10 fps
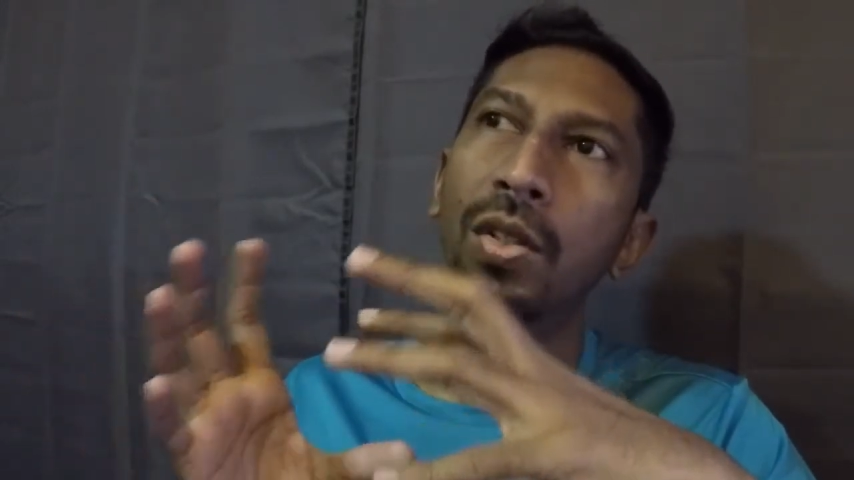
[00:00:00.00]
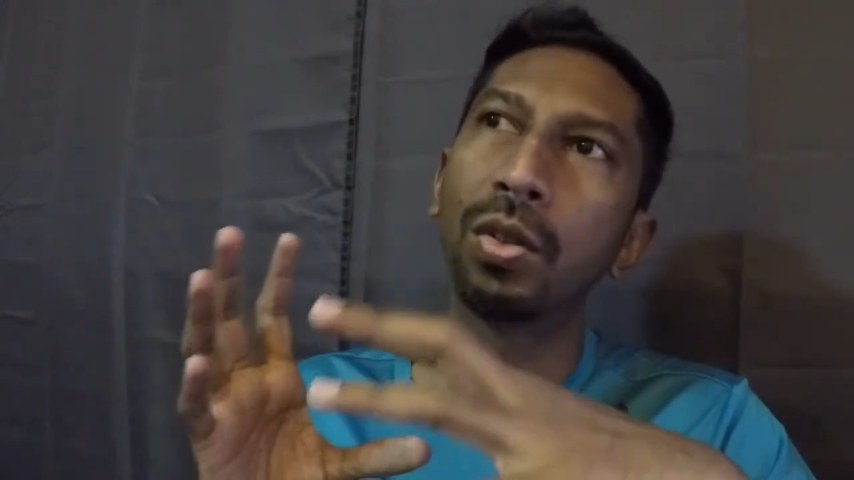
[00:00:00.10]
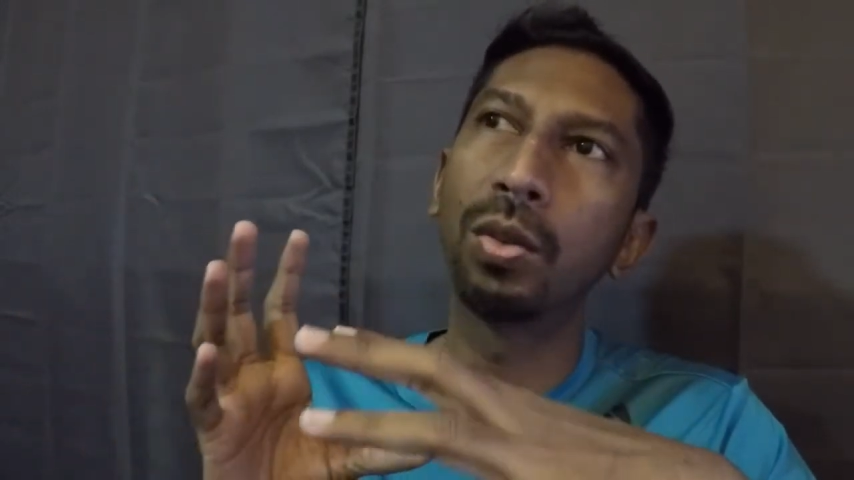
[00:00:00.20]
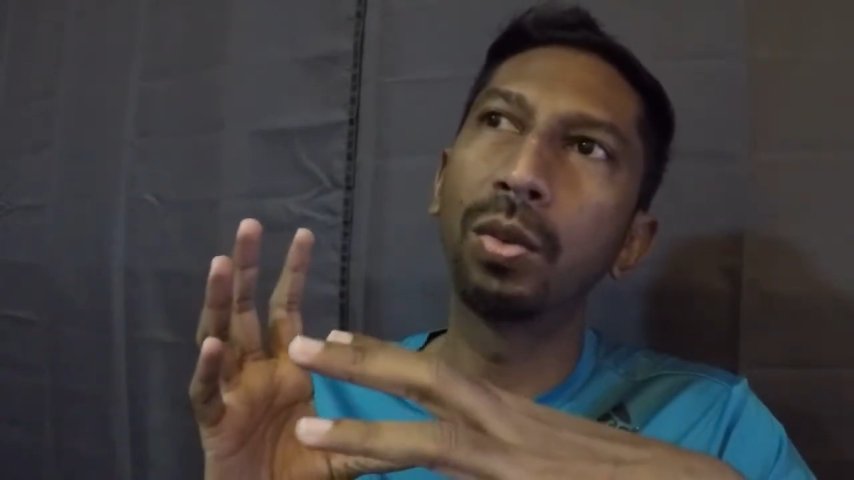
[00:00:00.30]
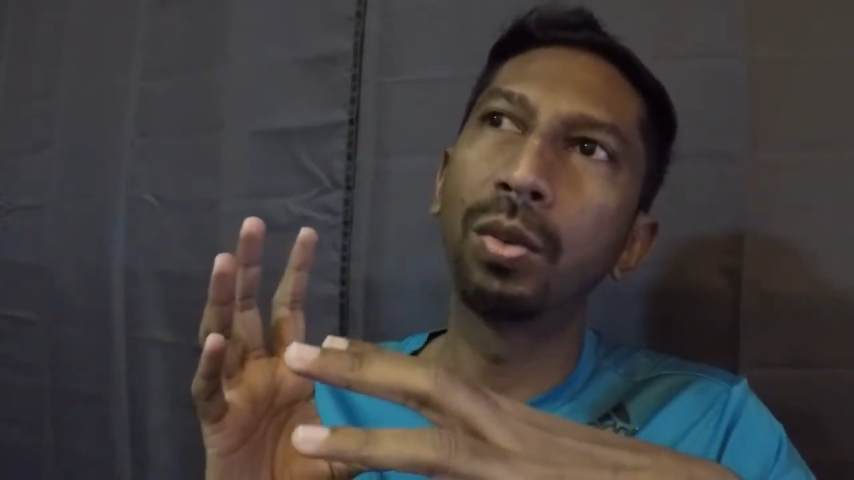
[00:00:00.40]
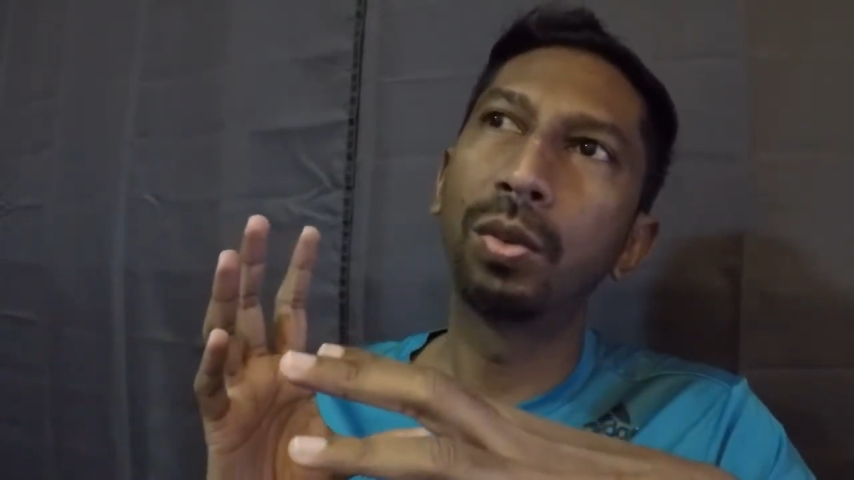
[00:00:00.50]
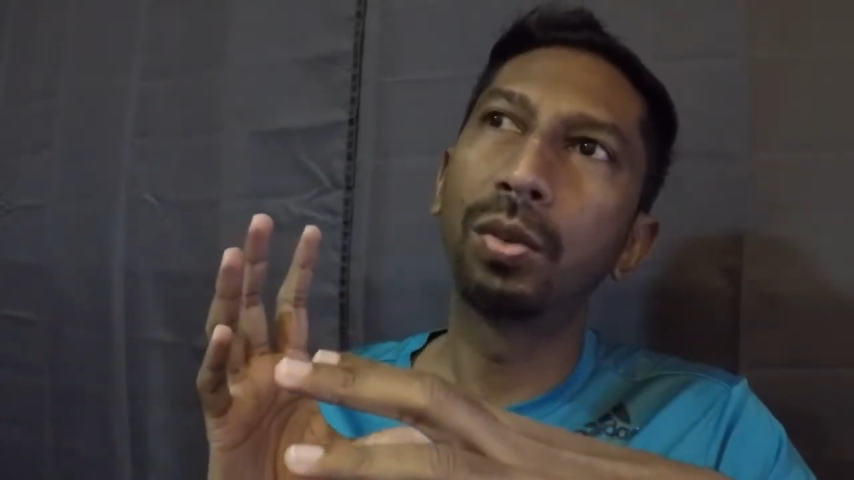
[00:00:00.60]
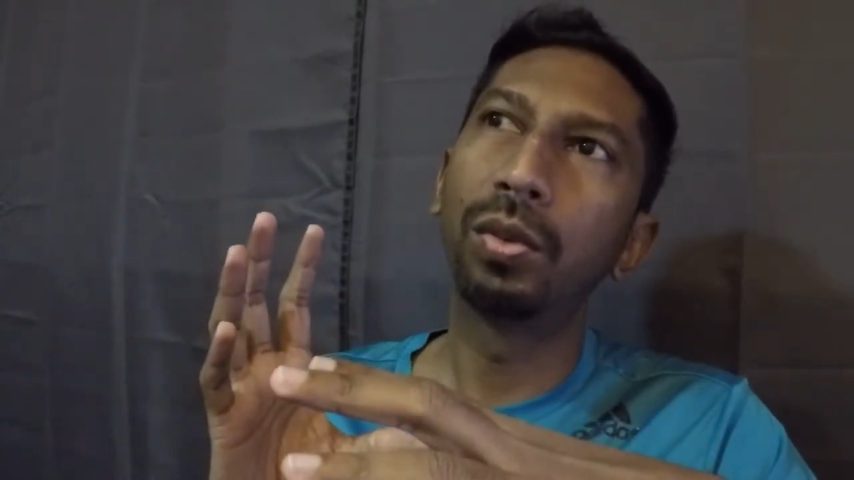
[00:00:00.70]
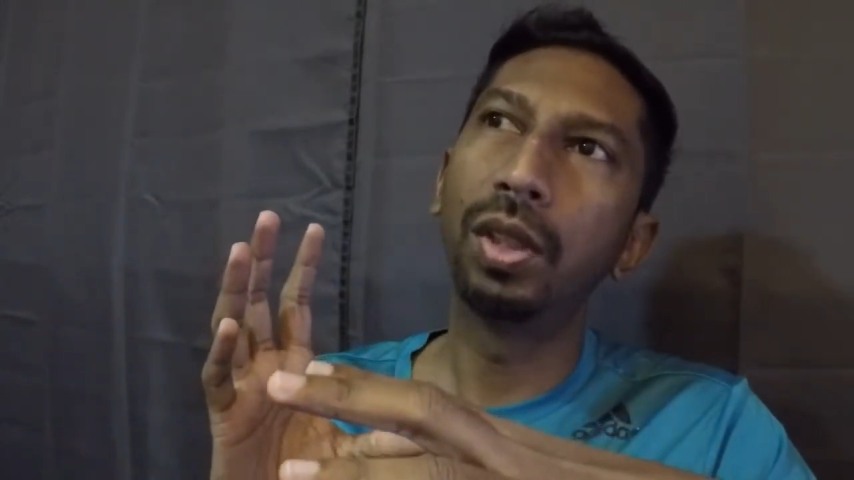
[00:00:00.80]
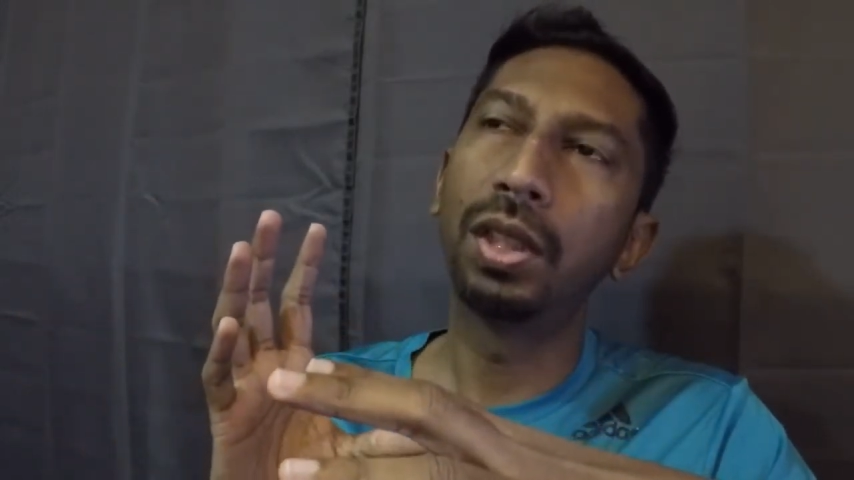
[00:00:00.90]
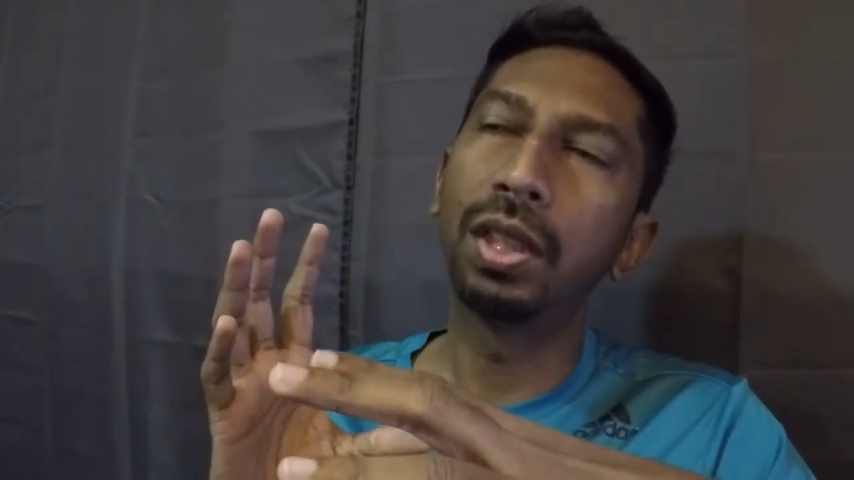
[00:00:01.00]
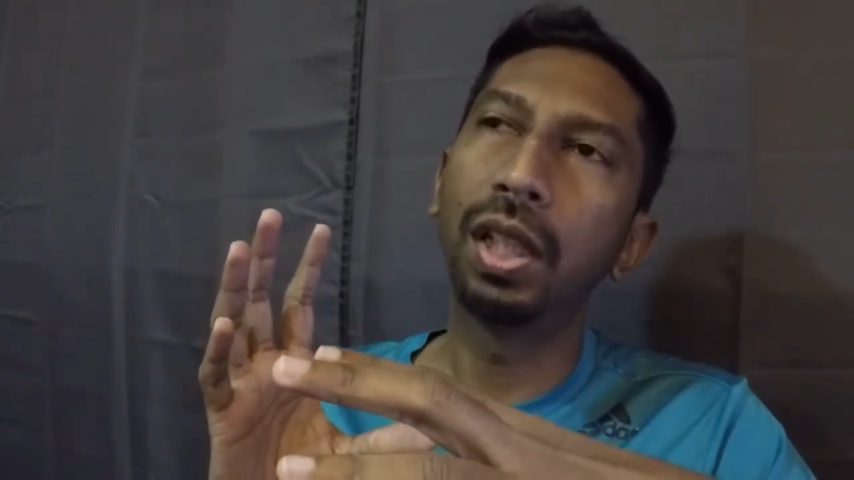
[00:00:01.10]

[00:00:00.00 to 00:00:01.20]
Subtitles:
So it's